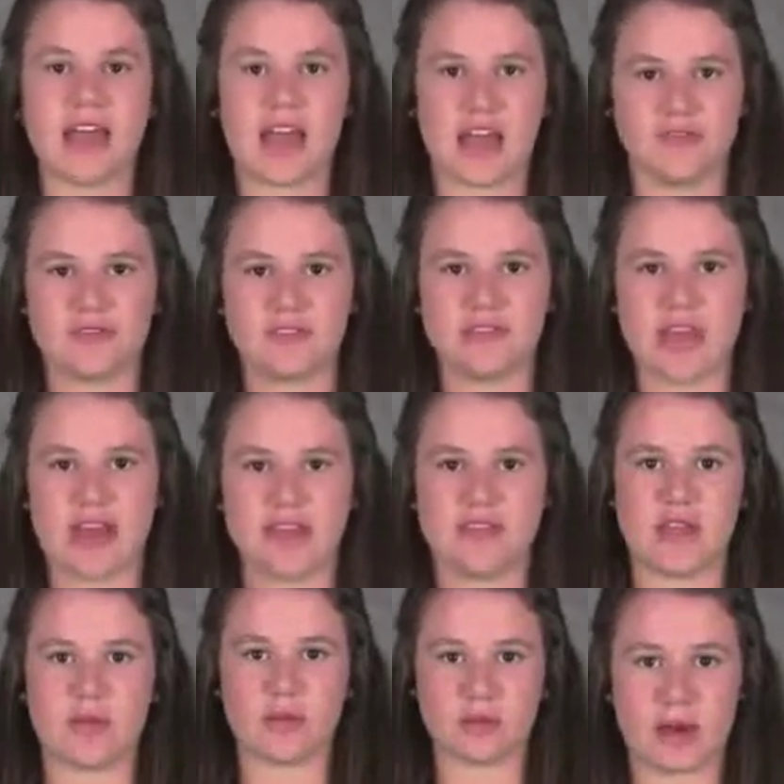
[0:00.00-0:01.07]
After that,
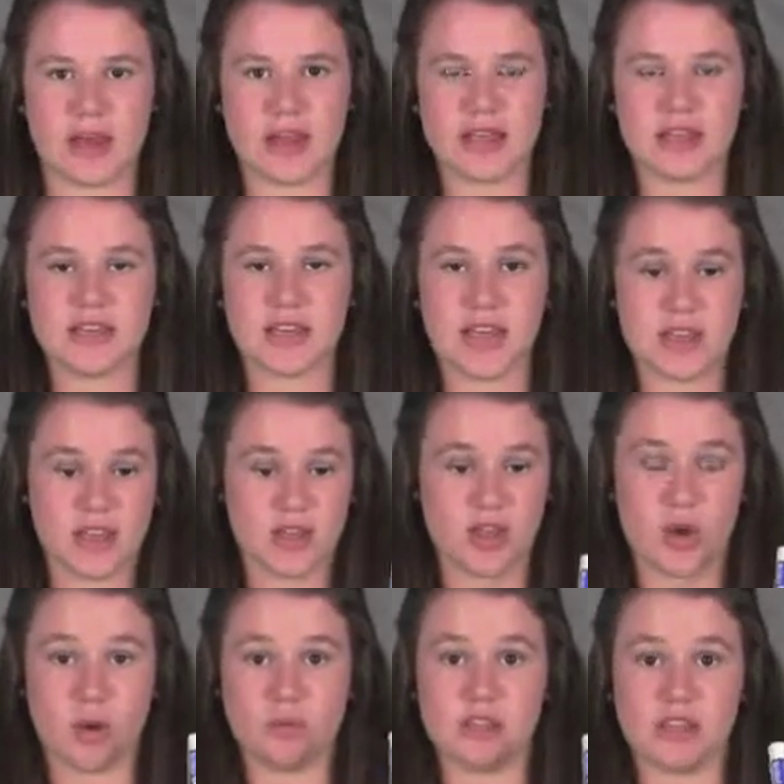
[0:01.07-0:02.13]
break, and they
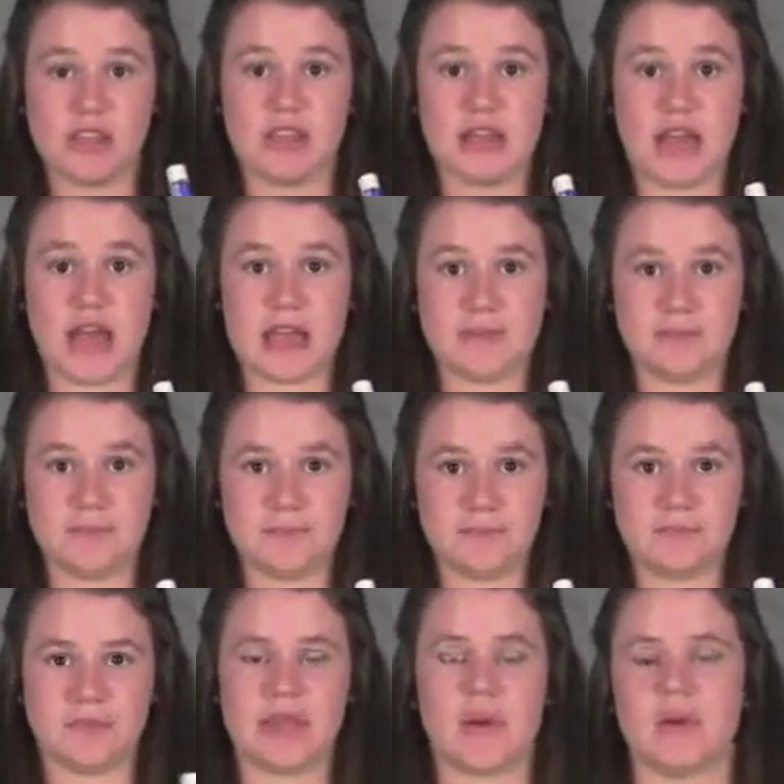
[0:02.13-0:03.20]
go up to the line.
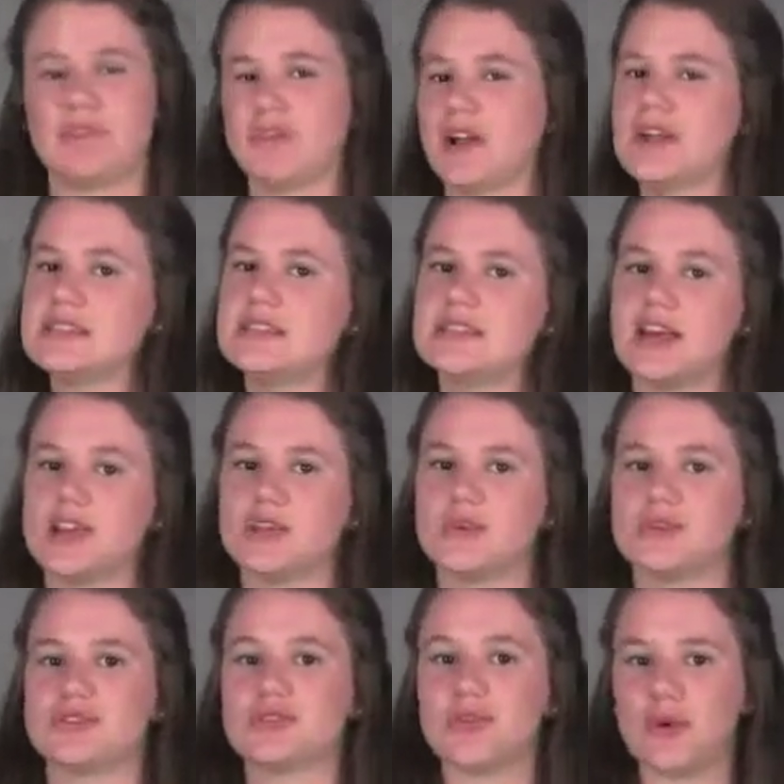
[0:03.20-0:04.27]
Now, what I forgot to tell you
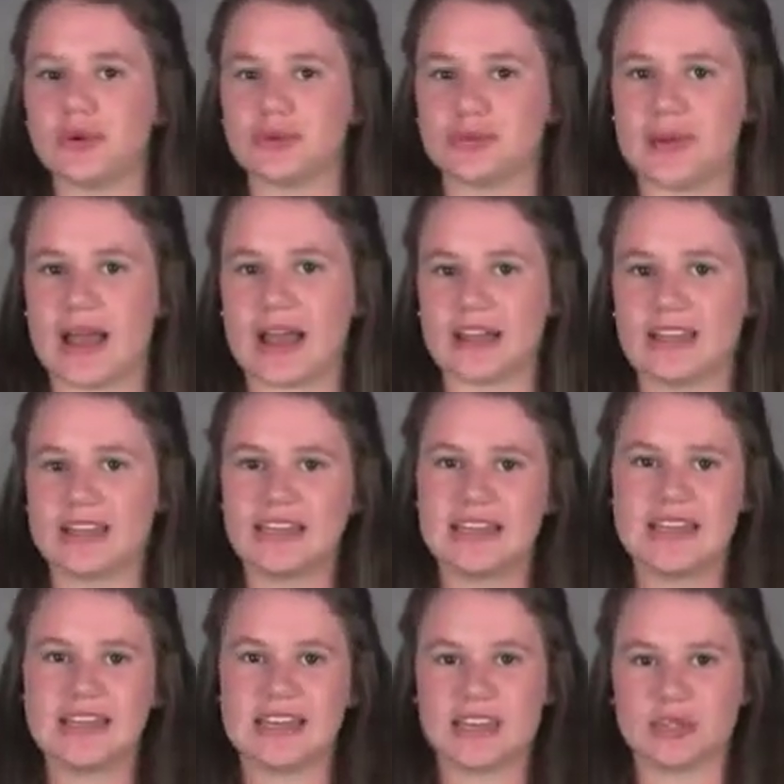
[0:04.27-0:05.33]
is the quarterback.
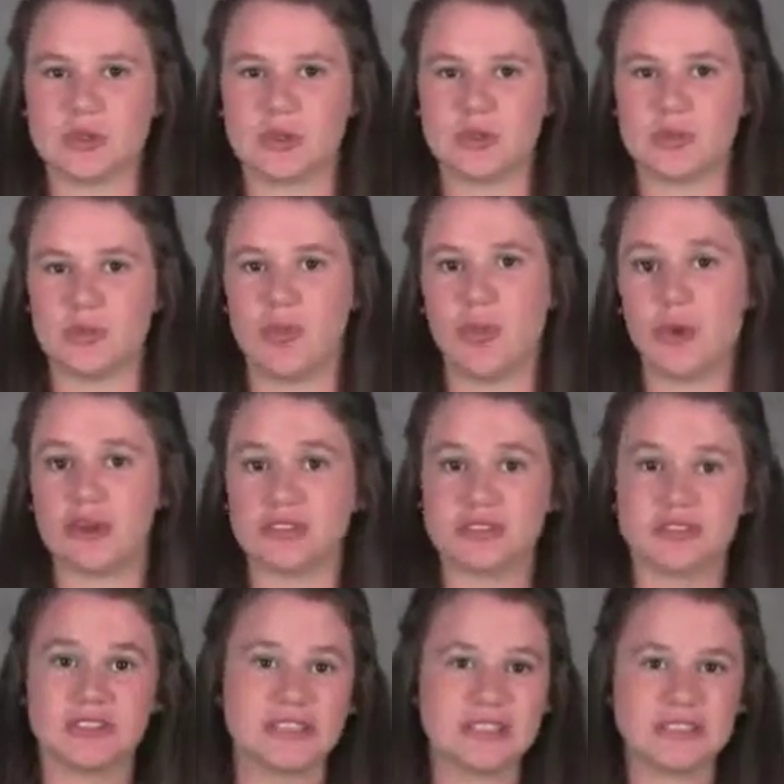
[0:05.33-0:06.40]
He's the most
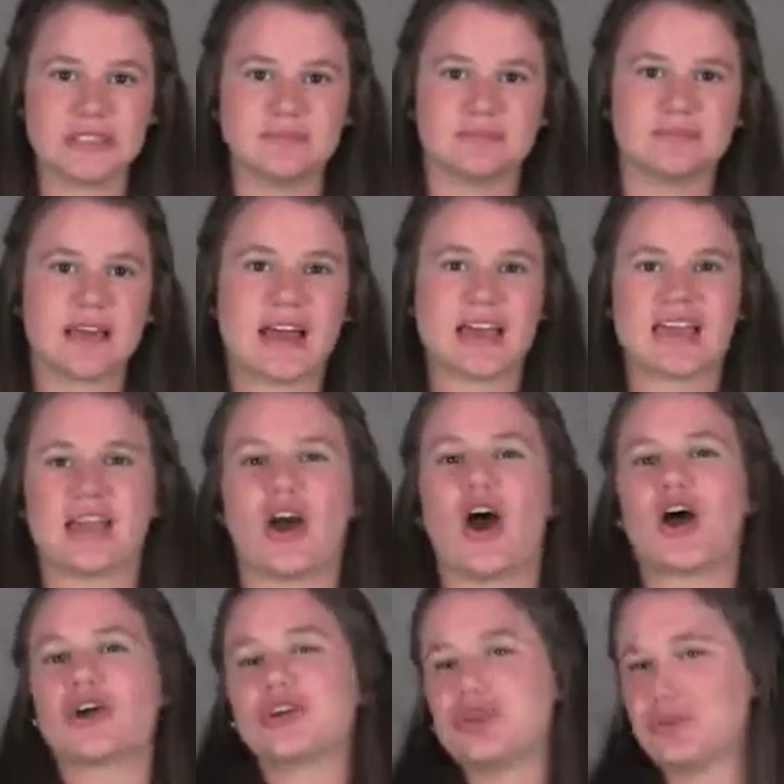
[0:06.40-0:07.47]
important,
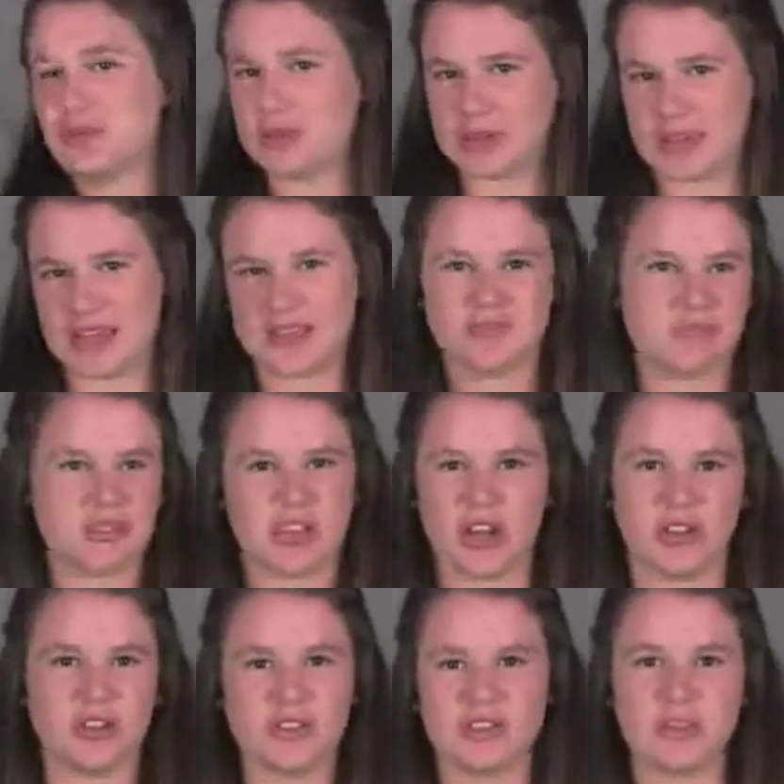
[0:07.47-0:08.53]
arguably. You
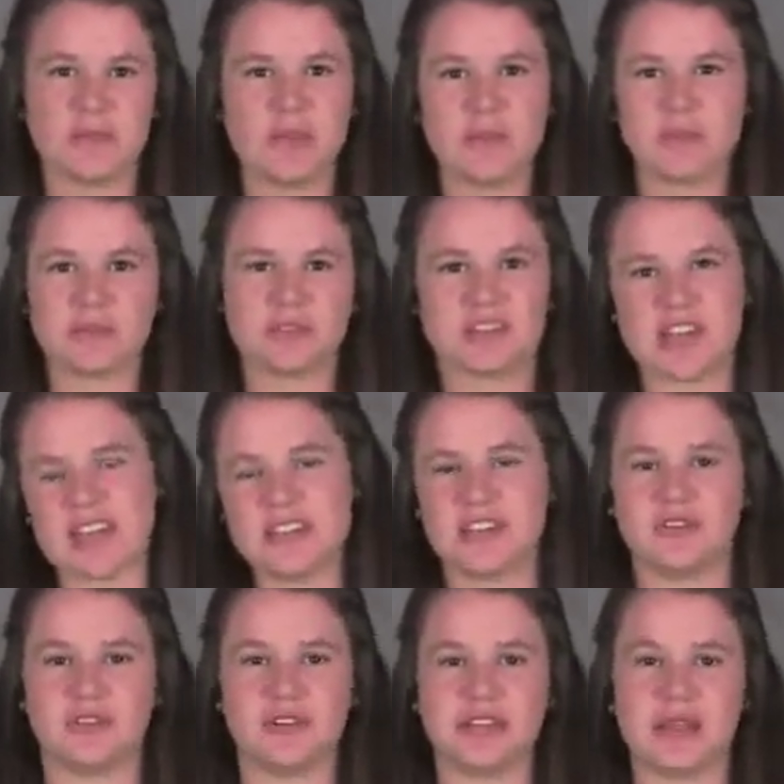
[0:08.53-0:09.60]
know, some people say
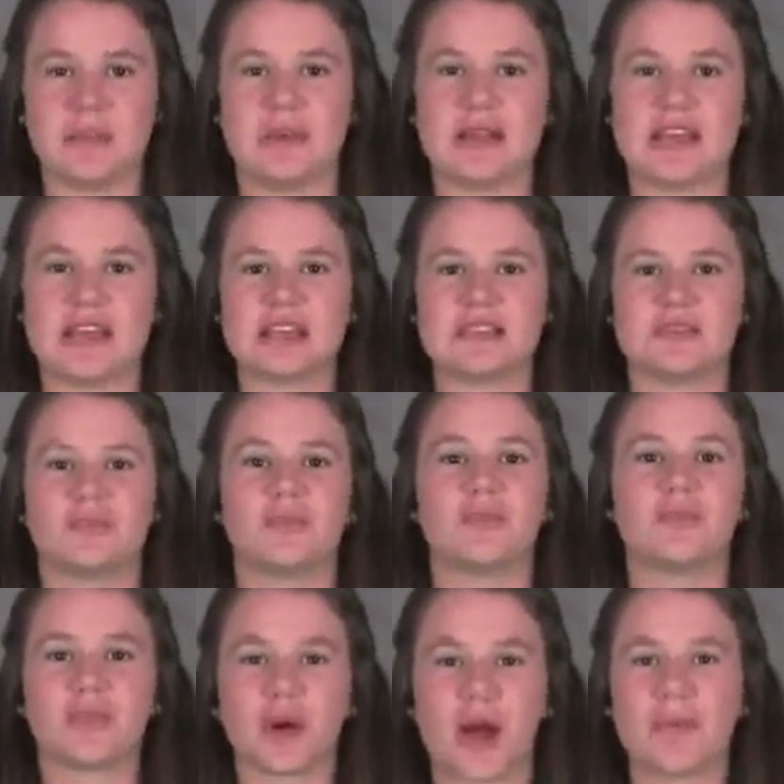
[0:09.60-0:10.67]
differently, but he's
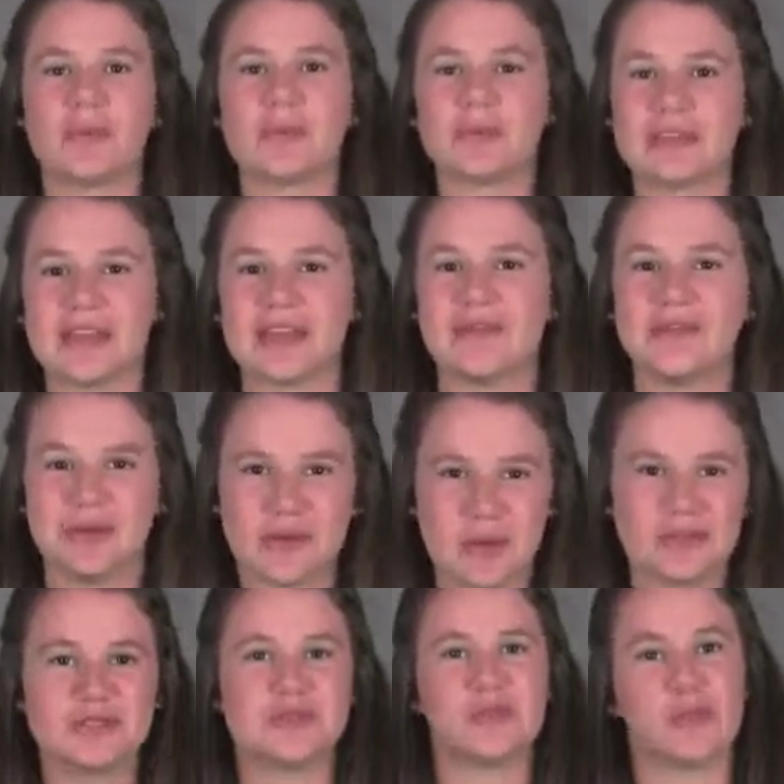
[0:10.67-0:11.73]
probably the
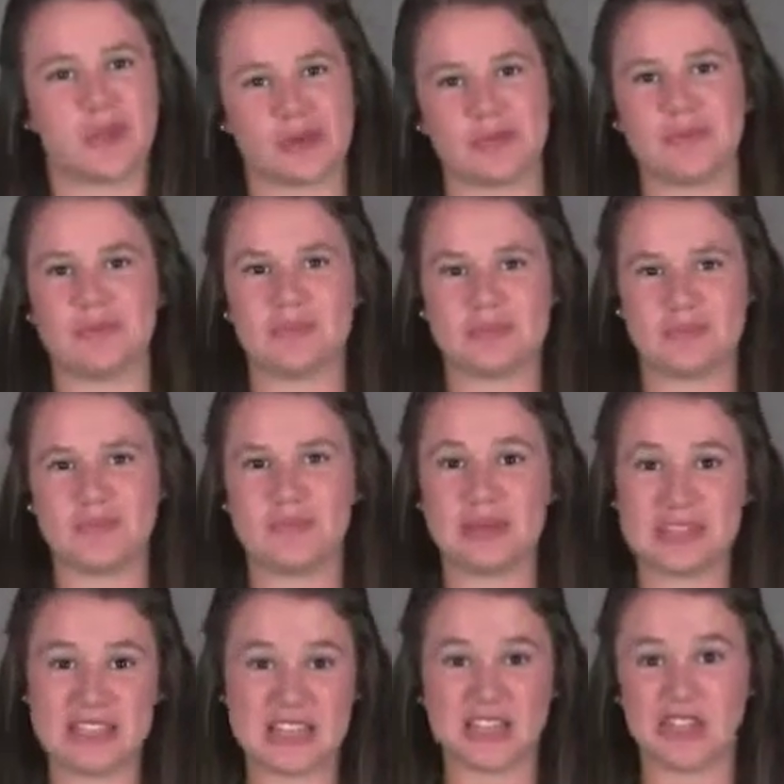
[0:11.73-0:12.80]
most important
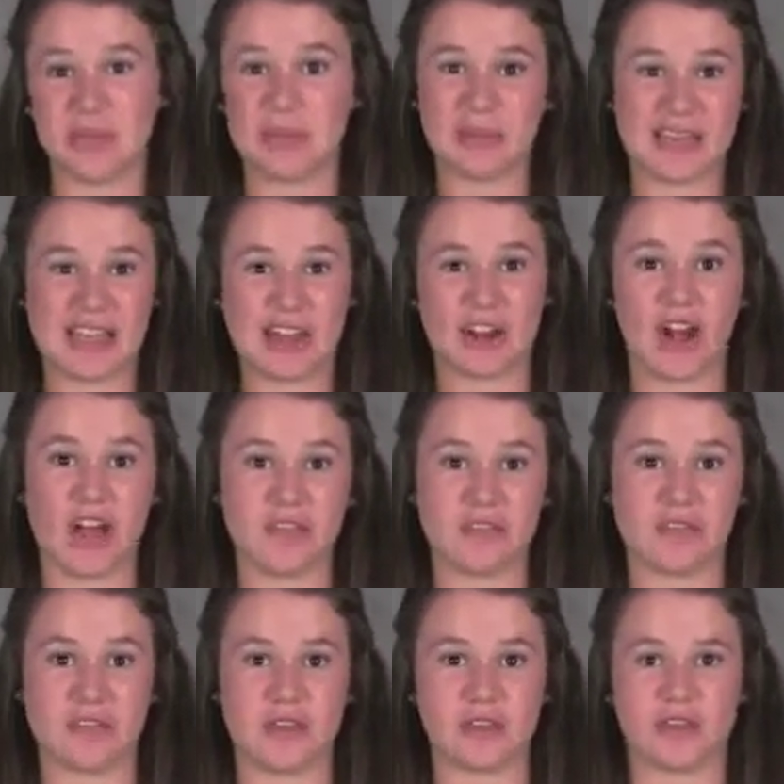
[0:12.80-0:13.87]
position player on the
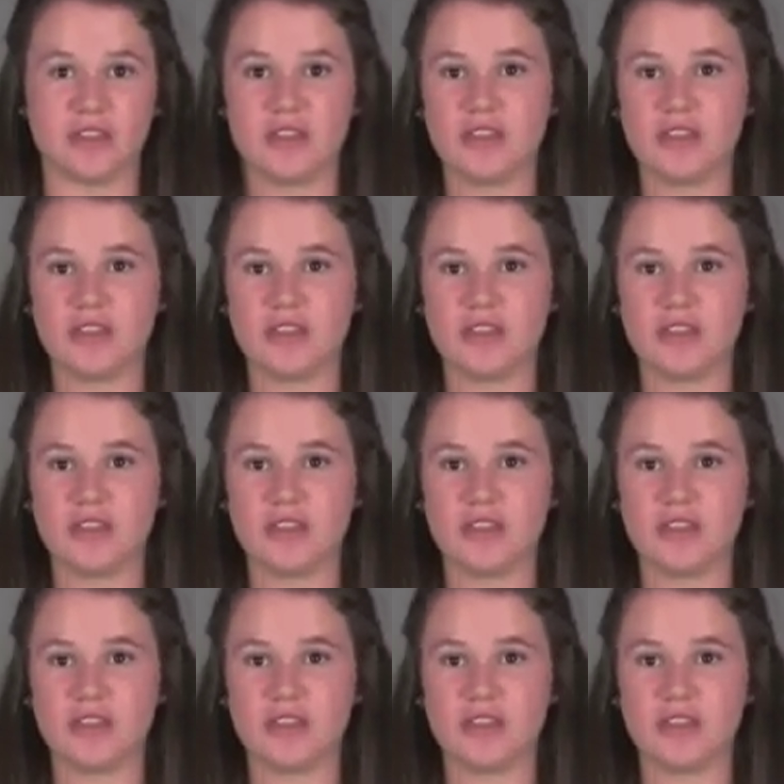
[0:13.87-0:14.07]
field.